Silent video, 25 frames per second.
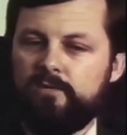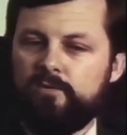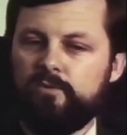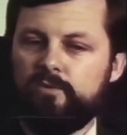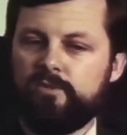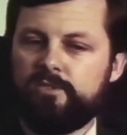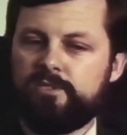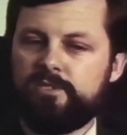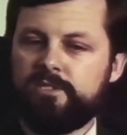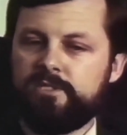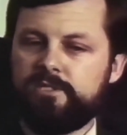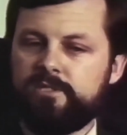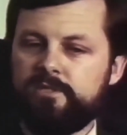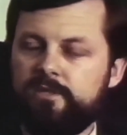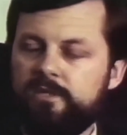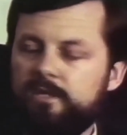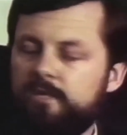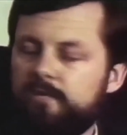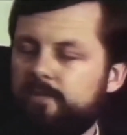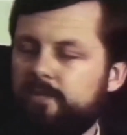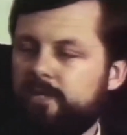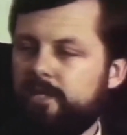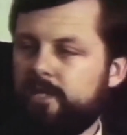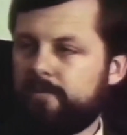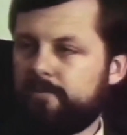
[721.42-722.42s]
would such a
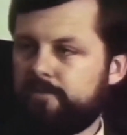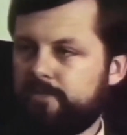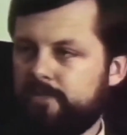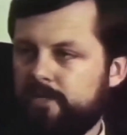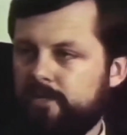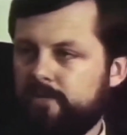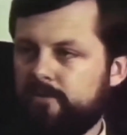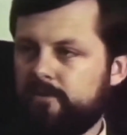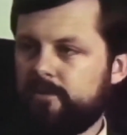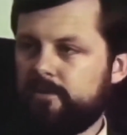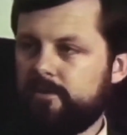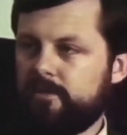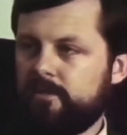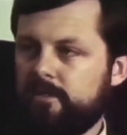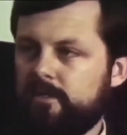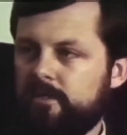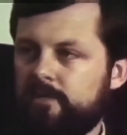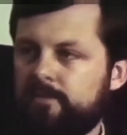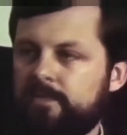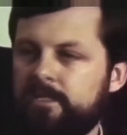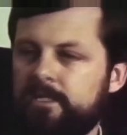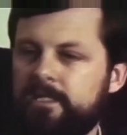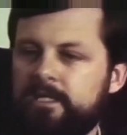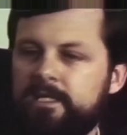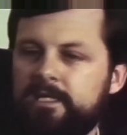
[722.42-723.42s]
thing be kept secret?
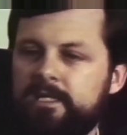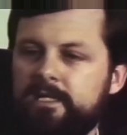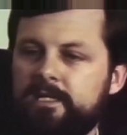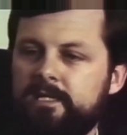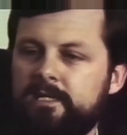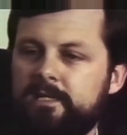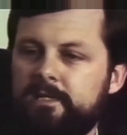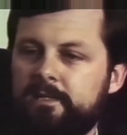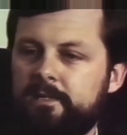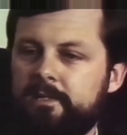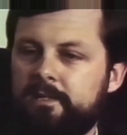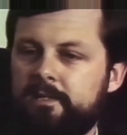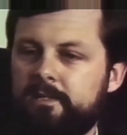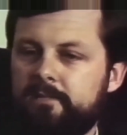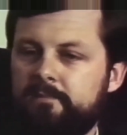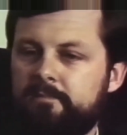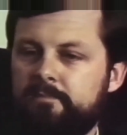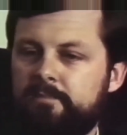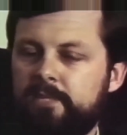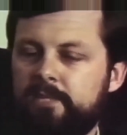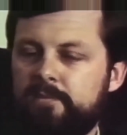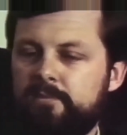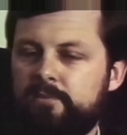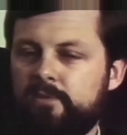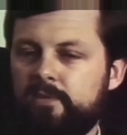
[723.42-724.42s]
I mean,
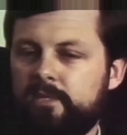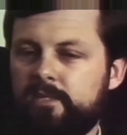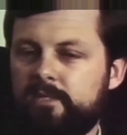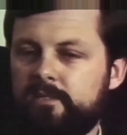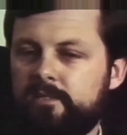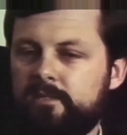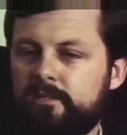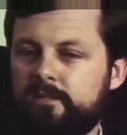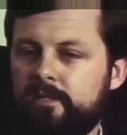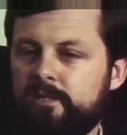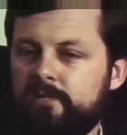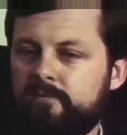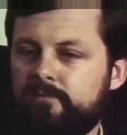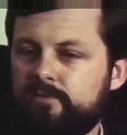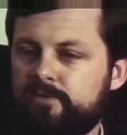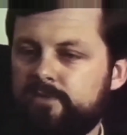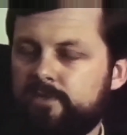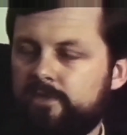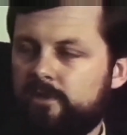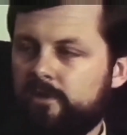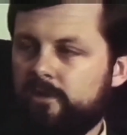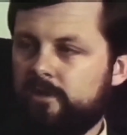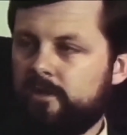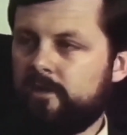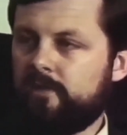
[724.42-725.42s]
people at the levels
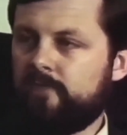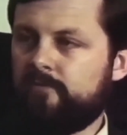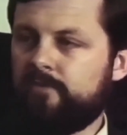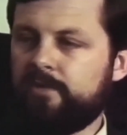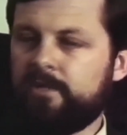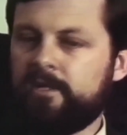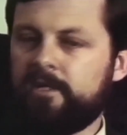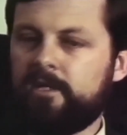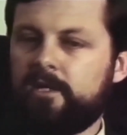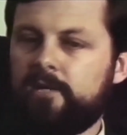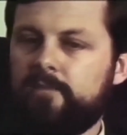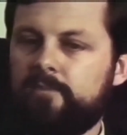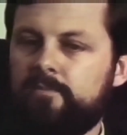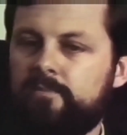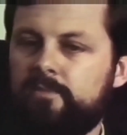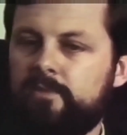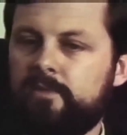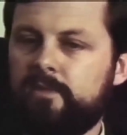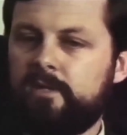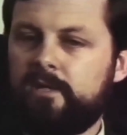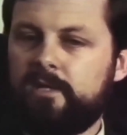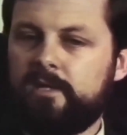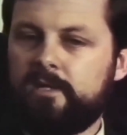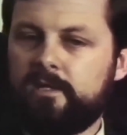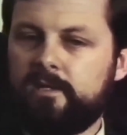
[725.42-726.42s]
that are covering it up, uh,
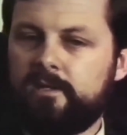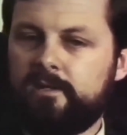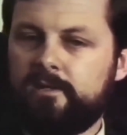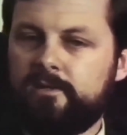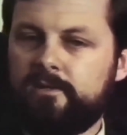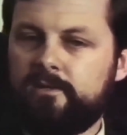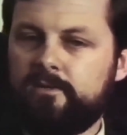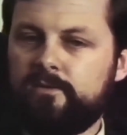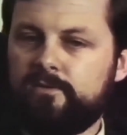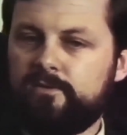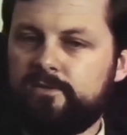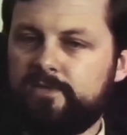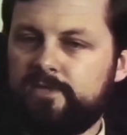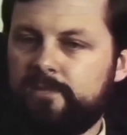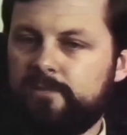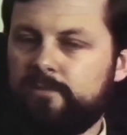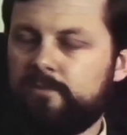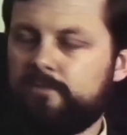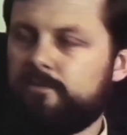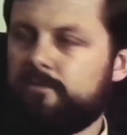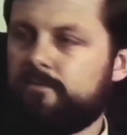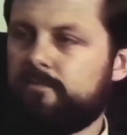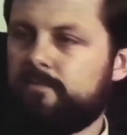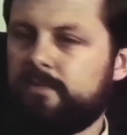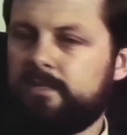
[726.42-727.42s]
I, I, know some
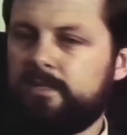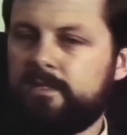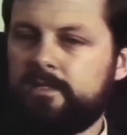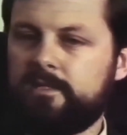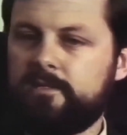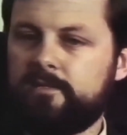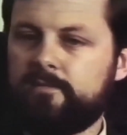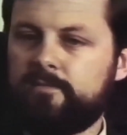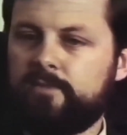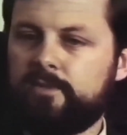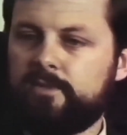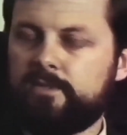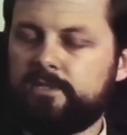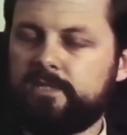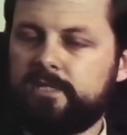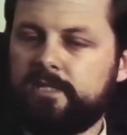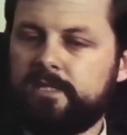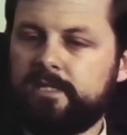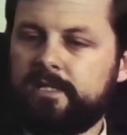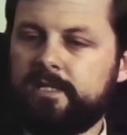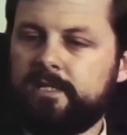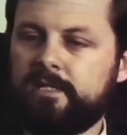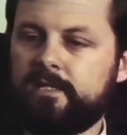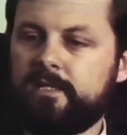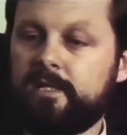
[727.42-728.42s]
of them uh,
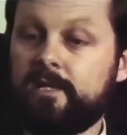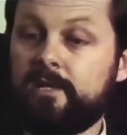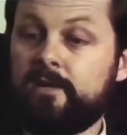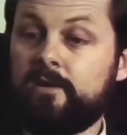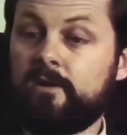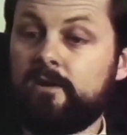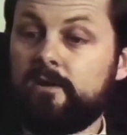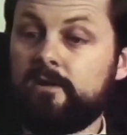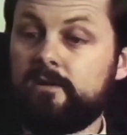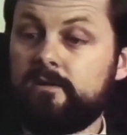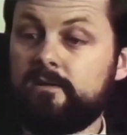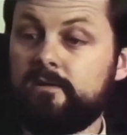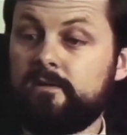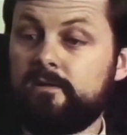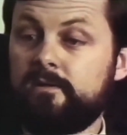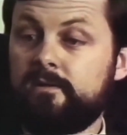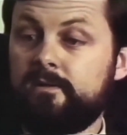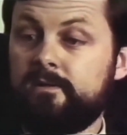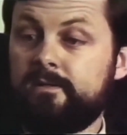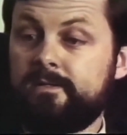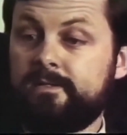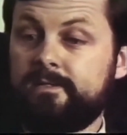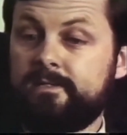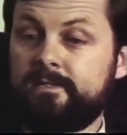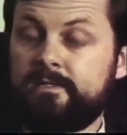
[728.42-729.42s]
personally, and they aren't,
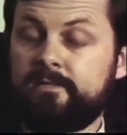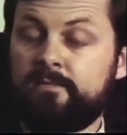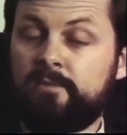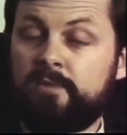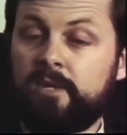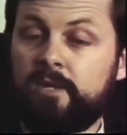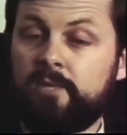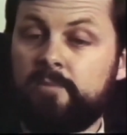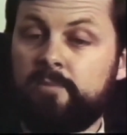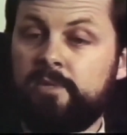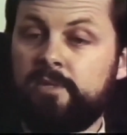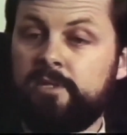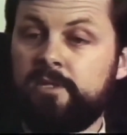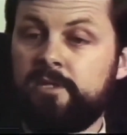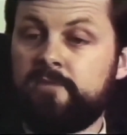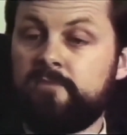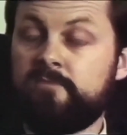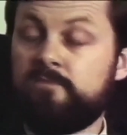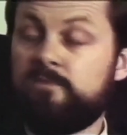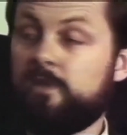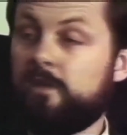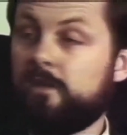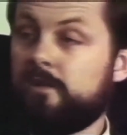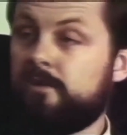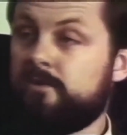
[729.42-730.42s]
in my
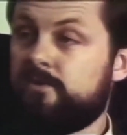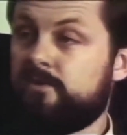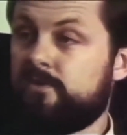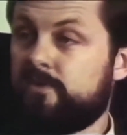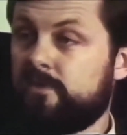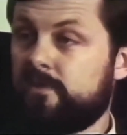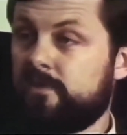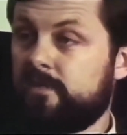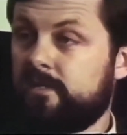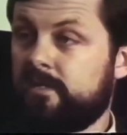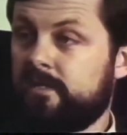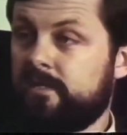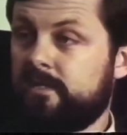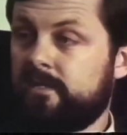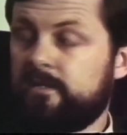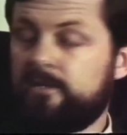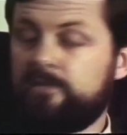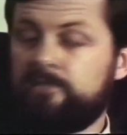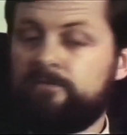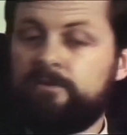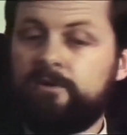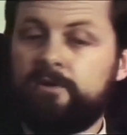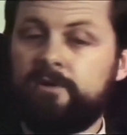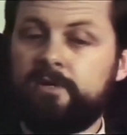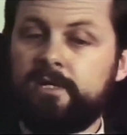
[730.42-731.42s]
opinion, villains.
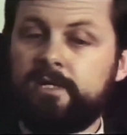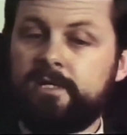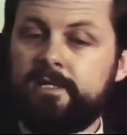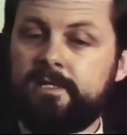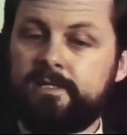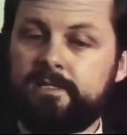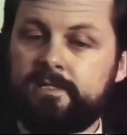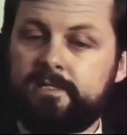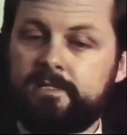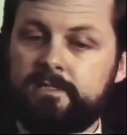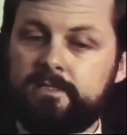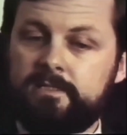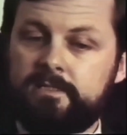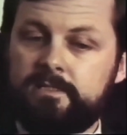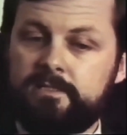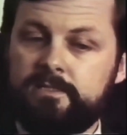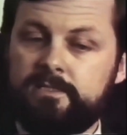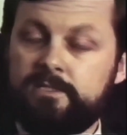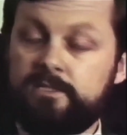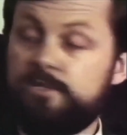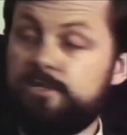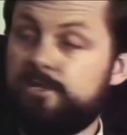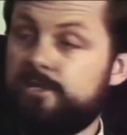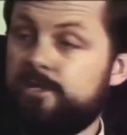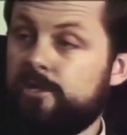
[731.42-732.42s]
They're very uh,
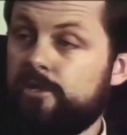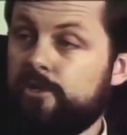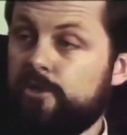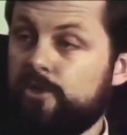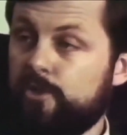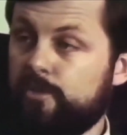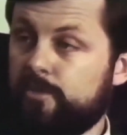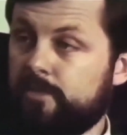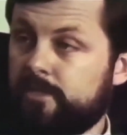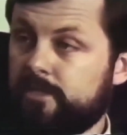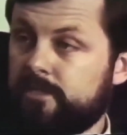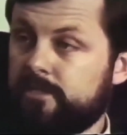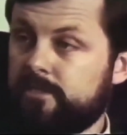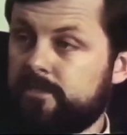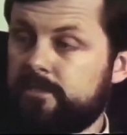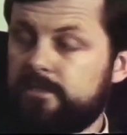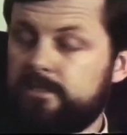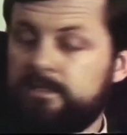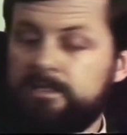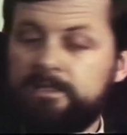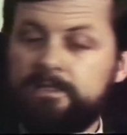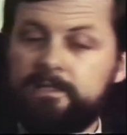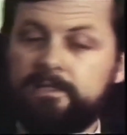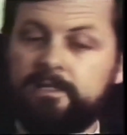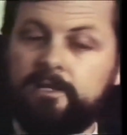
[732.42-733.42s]
sincere humanists.
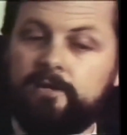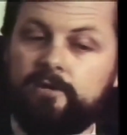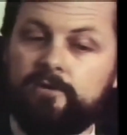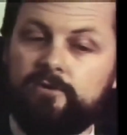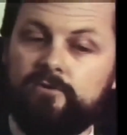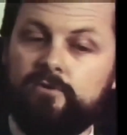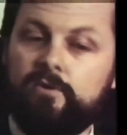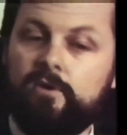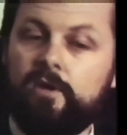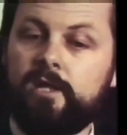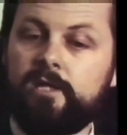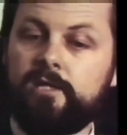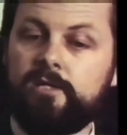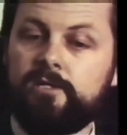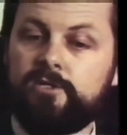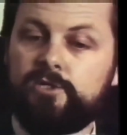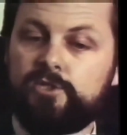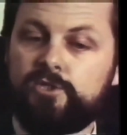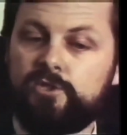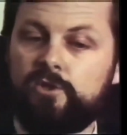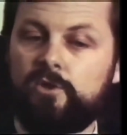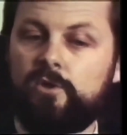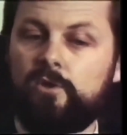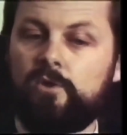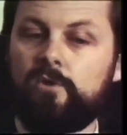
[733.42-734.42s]
They are trying to
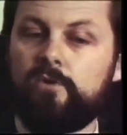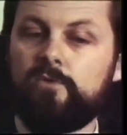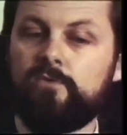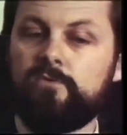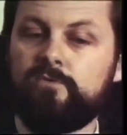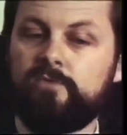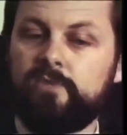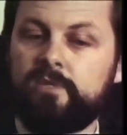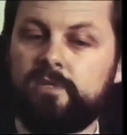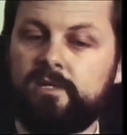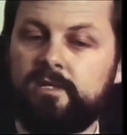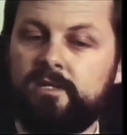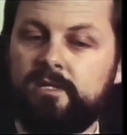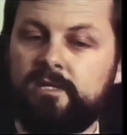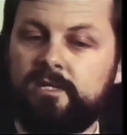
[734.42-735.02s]
solve